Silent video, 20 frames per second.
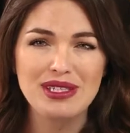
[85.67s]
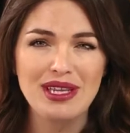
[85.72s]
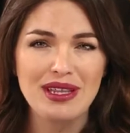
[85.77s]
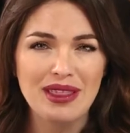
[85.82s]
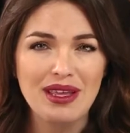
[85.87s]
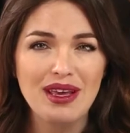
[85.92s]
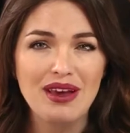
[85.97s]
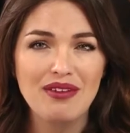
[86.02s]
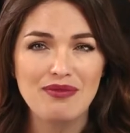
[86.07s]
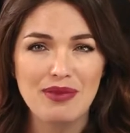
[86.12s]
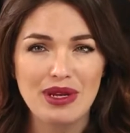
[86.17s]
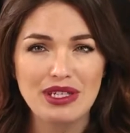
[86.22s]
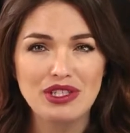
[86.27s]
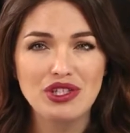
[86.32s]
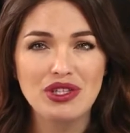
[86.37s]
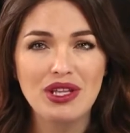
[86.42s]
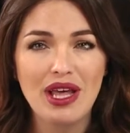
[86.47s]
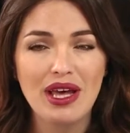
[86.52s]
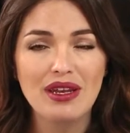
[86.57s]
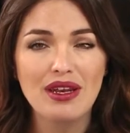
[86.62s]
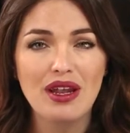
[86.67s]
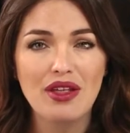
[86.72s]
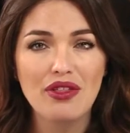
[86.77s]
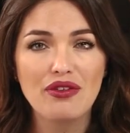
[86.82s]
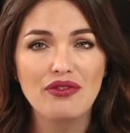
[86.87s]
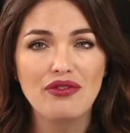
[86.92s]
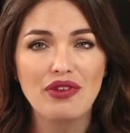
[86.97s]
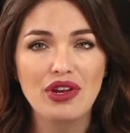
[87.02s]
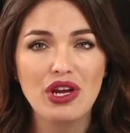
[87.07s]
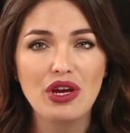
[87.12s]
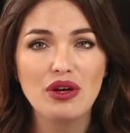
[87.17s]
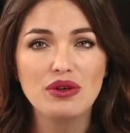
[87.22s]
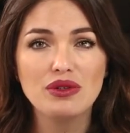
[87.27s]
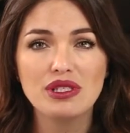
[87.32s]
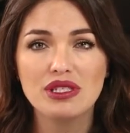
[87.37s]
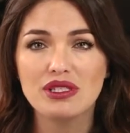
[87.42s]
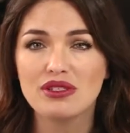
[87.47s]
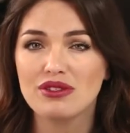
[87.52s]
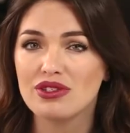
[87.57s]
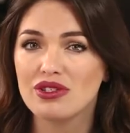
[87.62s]
I think I've mentioned that in other
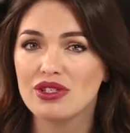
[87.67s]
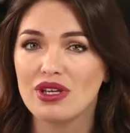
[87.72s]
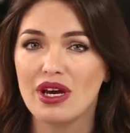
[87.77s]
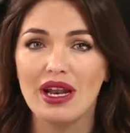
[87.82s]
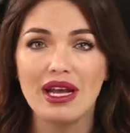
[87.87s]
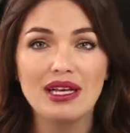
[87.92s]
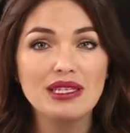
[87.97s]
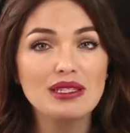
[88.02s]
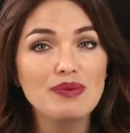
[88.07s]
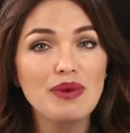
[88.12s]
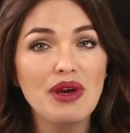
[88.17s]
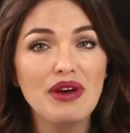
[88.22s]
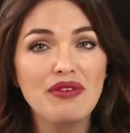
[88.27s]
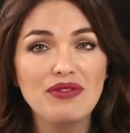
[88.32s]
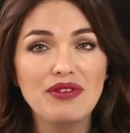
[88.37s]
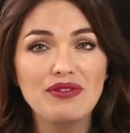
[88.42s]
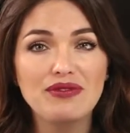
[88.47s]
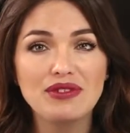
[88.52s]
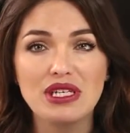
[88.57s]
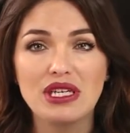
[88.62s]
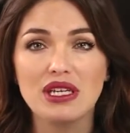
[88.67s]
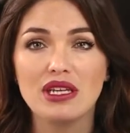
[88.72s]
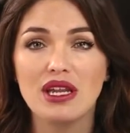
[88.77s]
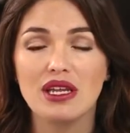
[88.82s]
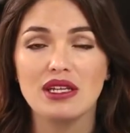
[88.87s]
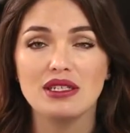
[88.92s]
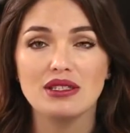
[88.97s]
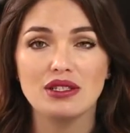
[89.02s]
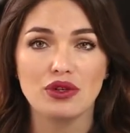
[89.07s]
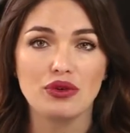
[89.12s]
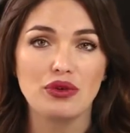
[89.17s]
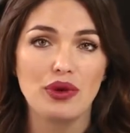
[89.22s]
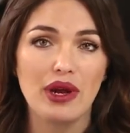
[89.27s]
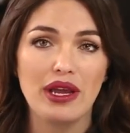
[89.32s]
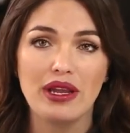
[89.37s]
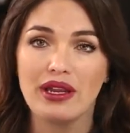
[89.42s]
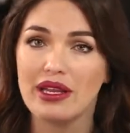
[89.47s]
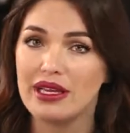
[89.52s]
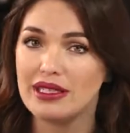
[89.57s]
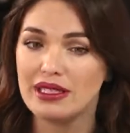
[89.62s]
videos. It's just got SPF 15 and it's a
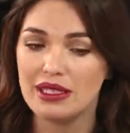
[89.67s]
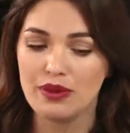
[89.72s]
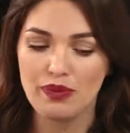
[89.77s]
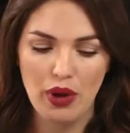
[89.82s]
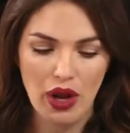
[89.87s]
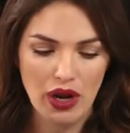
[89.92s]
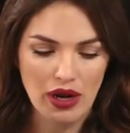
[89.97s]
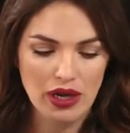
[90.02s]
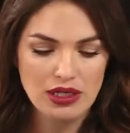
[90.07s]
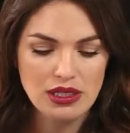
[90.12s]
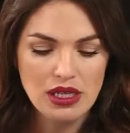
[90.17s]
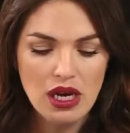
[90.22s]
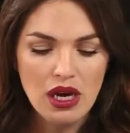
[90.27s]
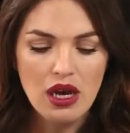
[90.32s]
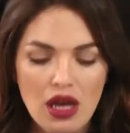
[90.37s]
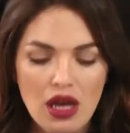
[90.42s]
great, easy product.